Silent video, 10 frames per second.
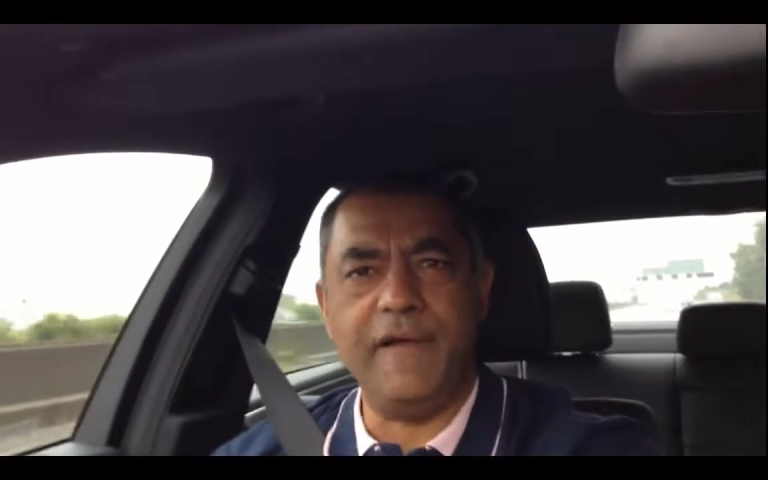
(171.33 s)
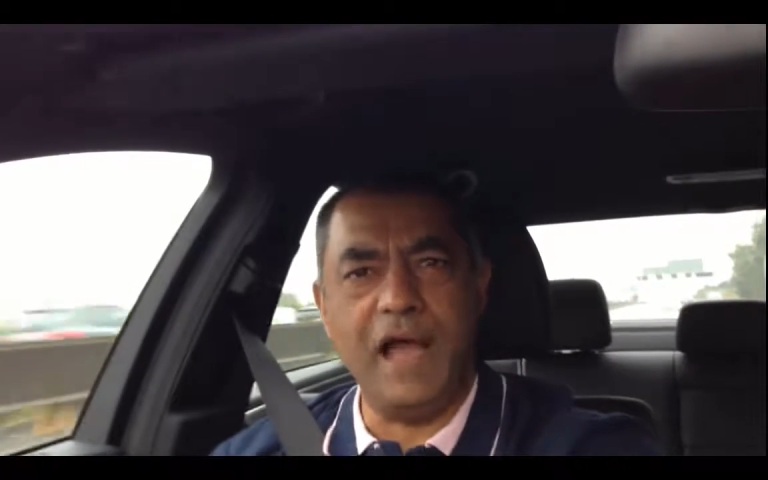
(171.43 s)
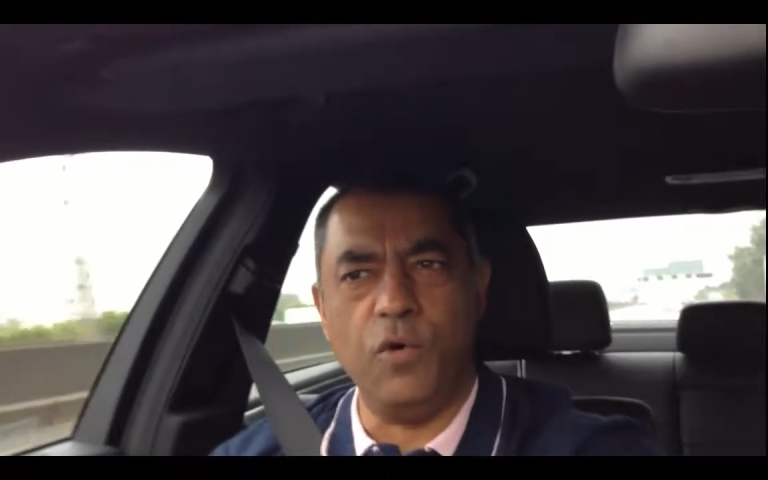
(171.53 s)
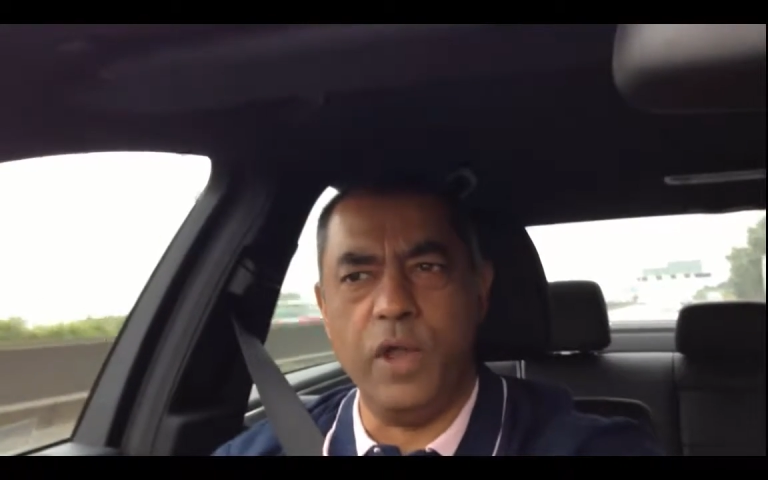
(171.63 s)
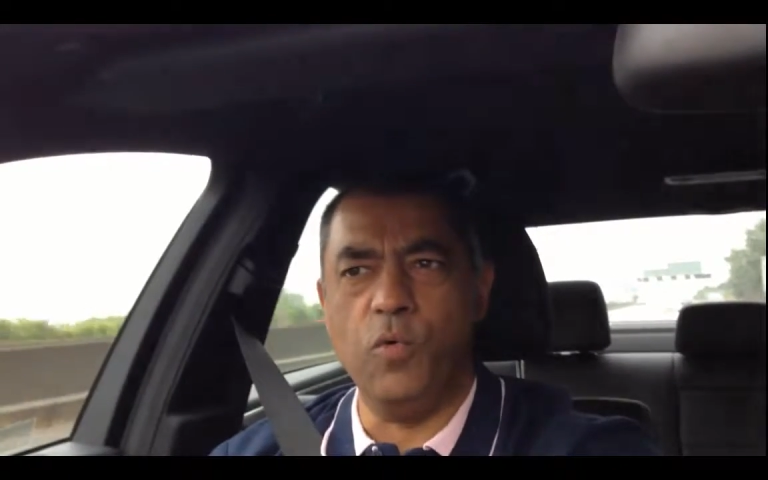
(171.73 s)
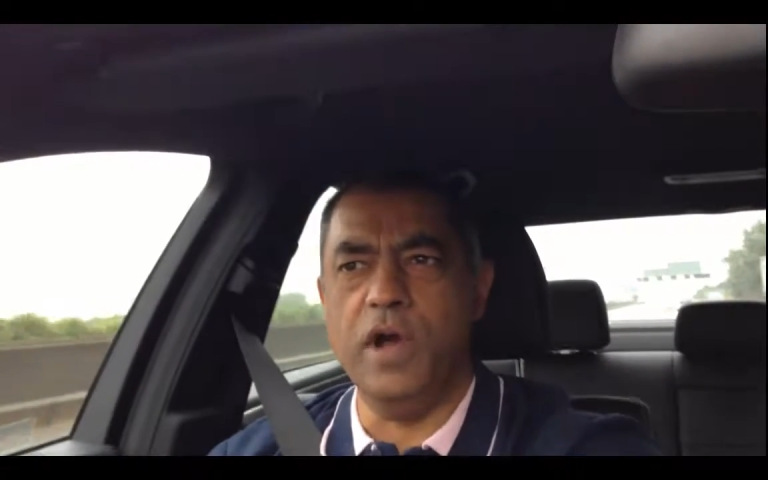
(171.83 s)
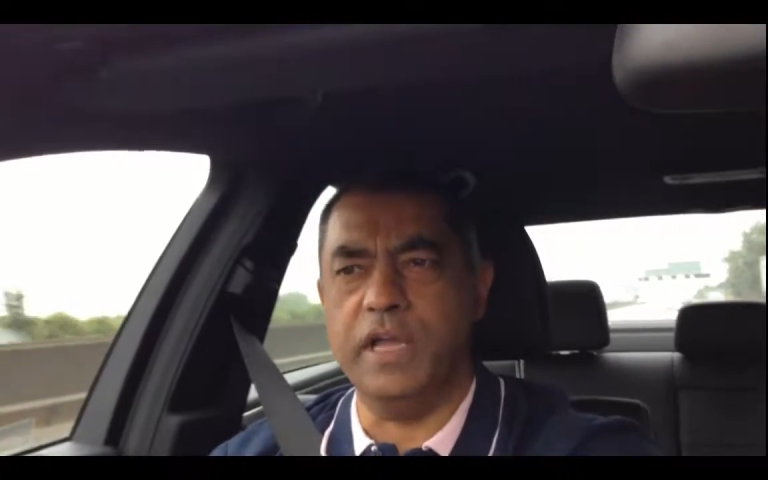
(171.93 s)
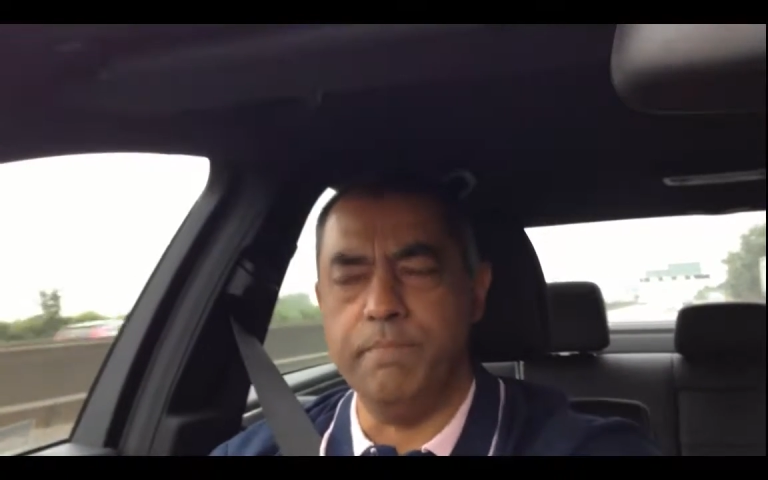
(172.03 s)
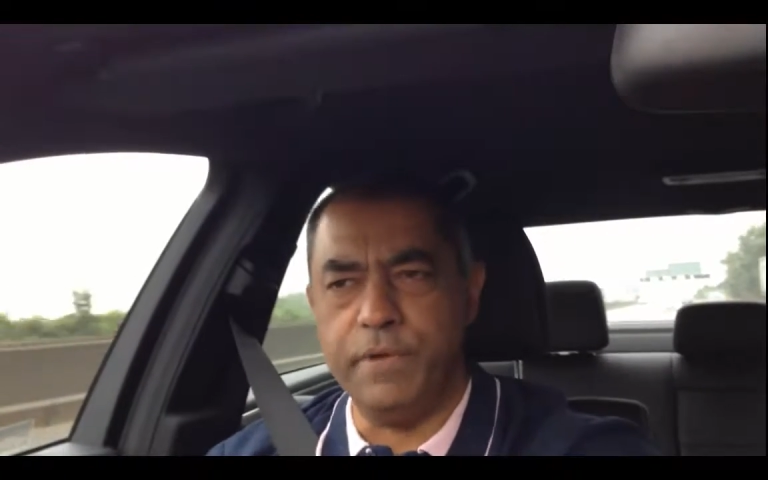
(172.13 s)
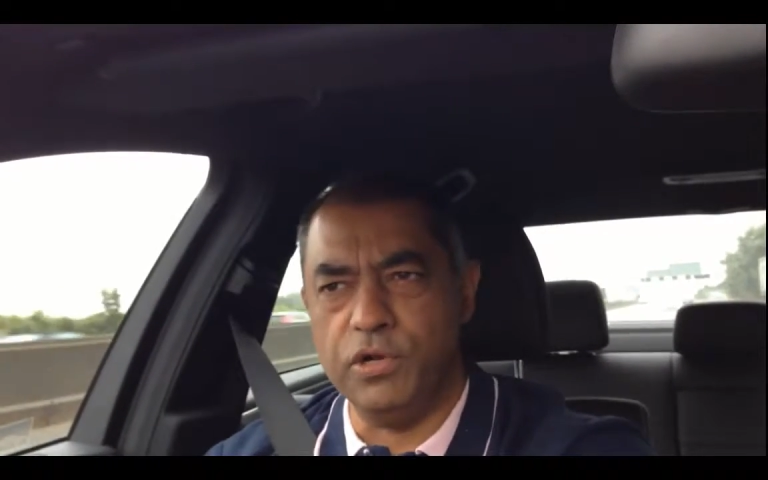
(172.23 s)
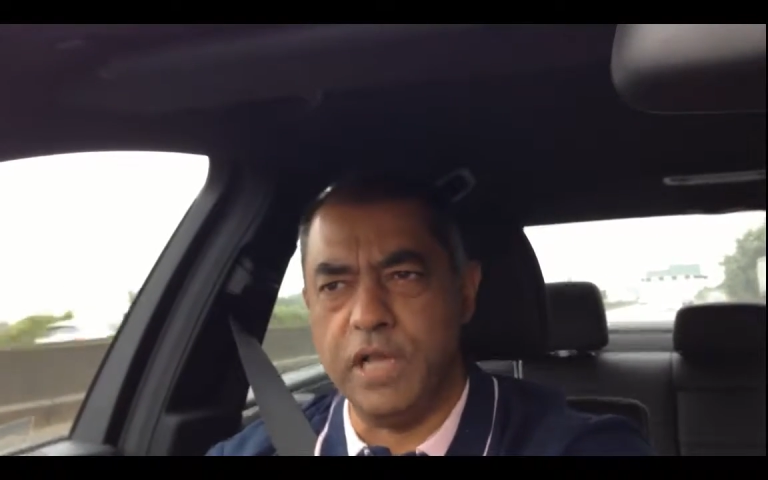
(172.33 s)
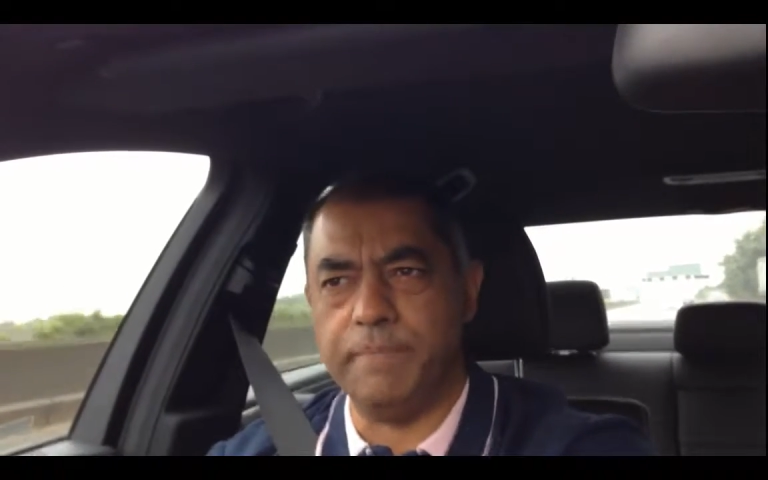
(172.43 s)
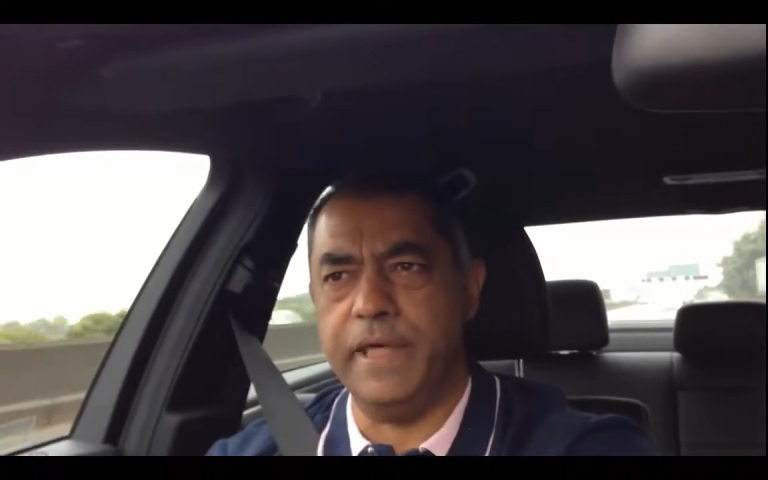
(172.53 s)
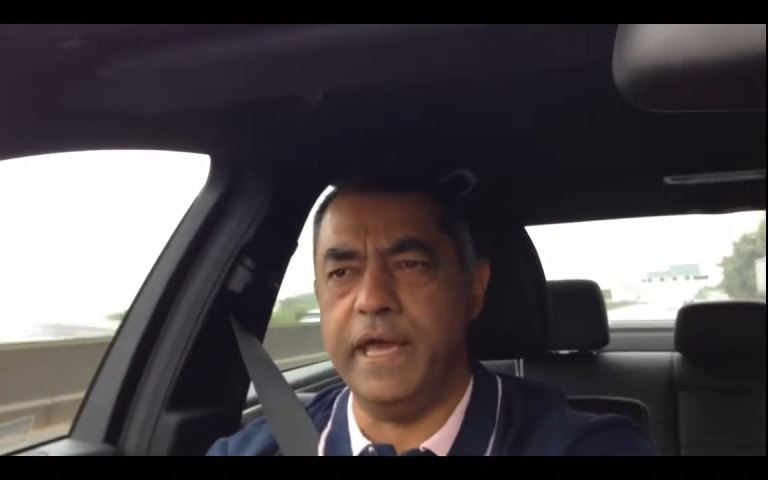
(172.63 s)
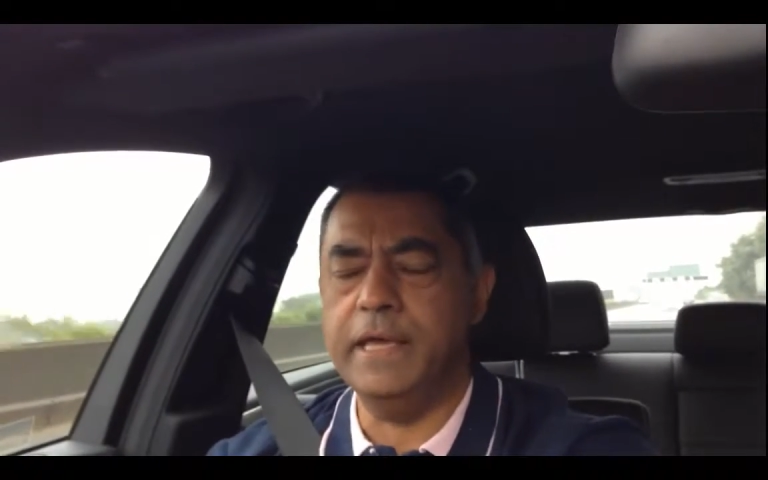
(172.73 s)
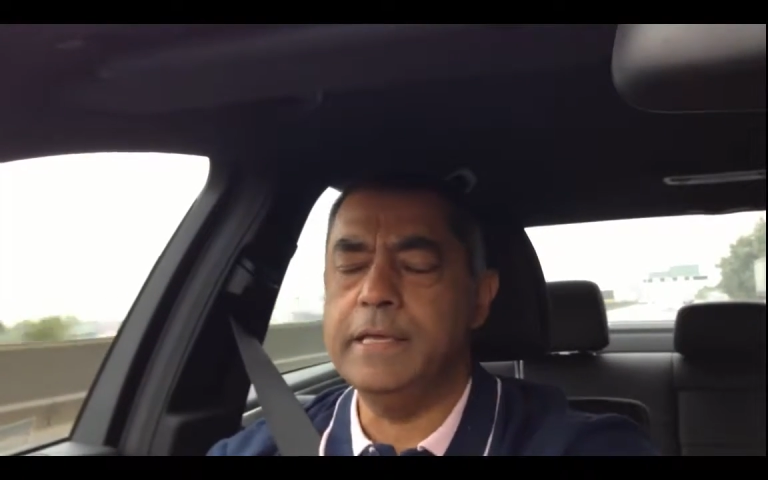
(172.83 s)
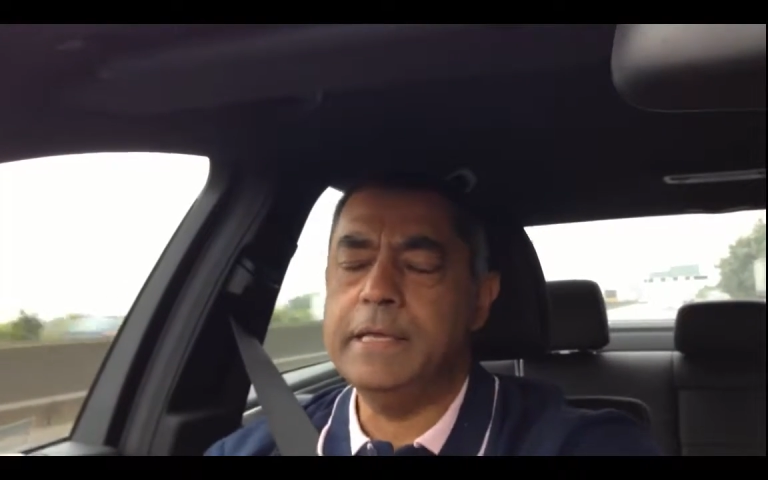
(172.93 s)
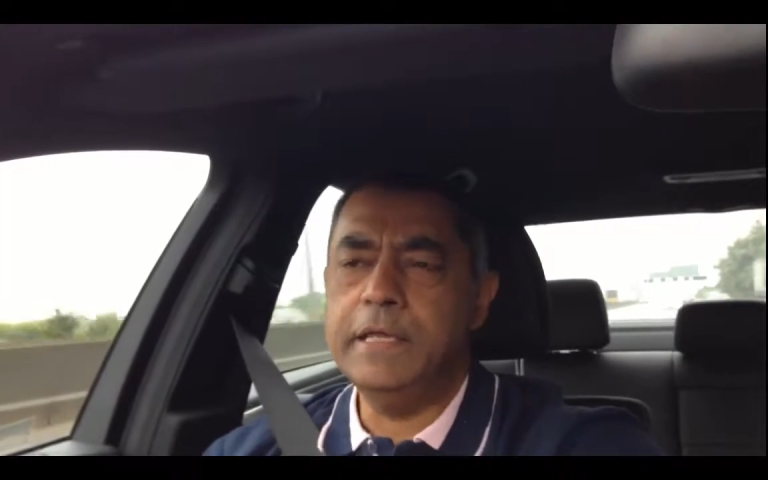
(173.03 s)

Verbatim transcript: of how we work and build up their